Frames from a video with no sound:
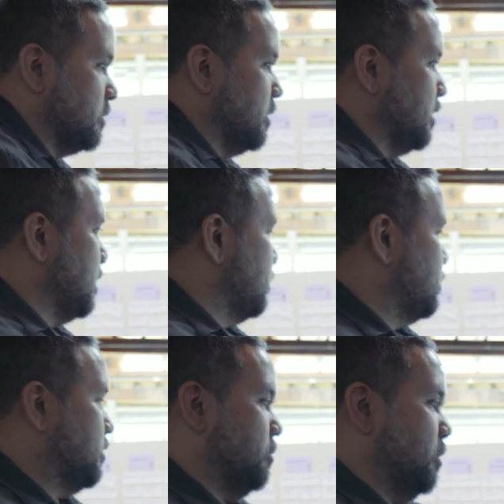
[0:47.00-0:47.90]
quick to
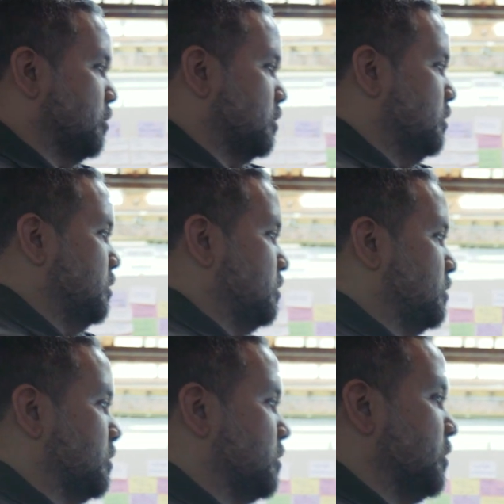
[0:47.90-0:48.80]
do an animation.
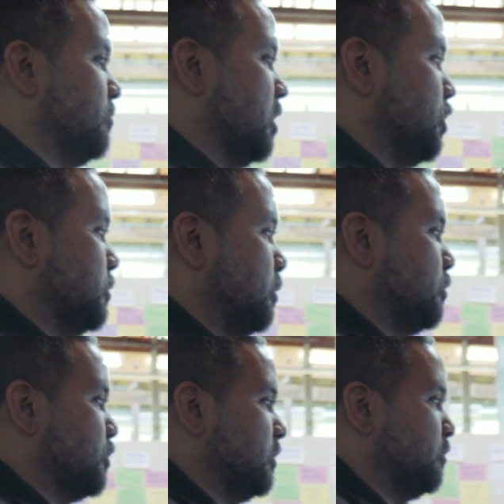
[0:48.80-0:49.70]
You can set your
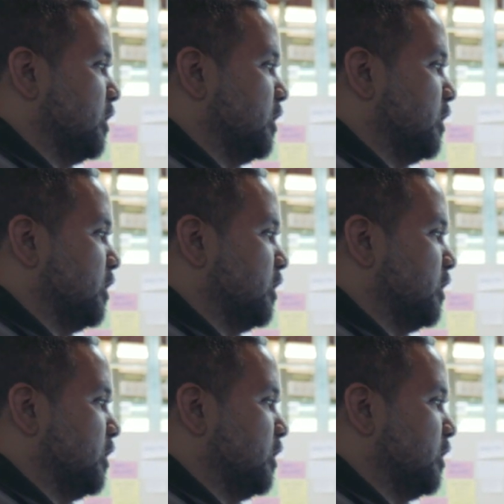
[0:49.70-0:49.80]
path down.